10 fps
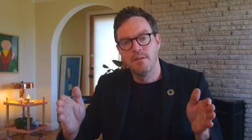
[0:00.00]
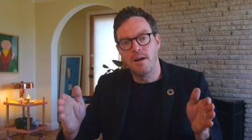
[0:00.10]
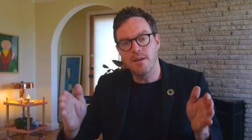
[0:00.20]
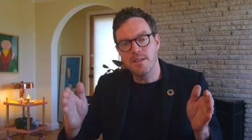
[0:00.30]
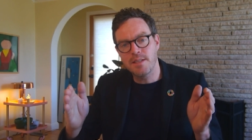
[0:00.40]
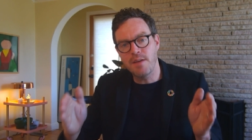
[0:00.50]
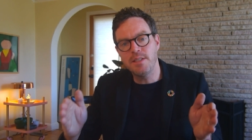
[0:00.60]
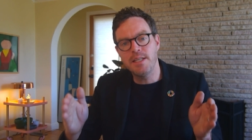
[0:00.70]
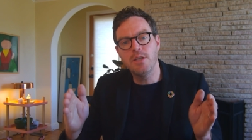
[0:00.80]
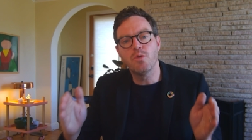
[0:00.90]
are
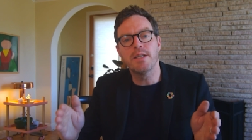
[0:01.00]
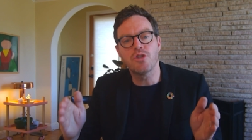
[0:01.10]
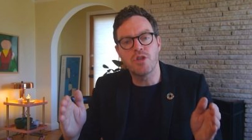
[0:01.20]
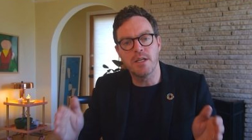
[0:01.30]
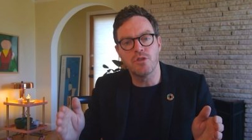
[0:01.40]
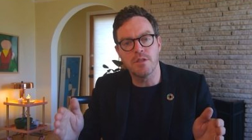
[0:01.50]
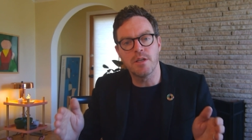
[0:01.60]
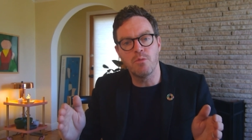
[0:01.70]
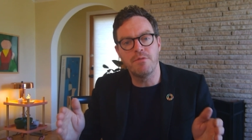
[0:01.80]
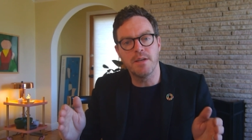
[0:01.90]
17 greatest challenges
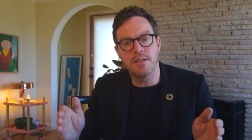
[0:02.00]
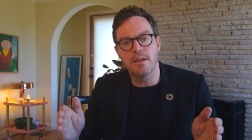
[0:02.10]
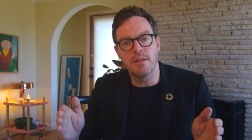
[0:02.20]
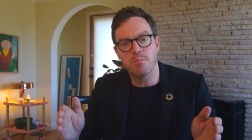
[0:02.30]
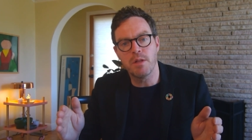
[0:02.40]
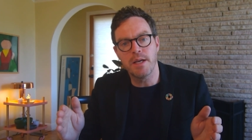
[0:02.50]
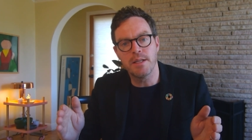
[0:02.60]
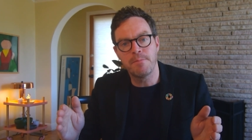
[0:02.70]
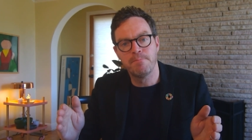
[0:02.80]
that we face on this planet,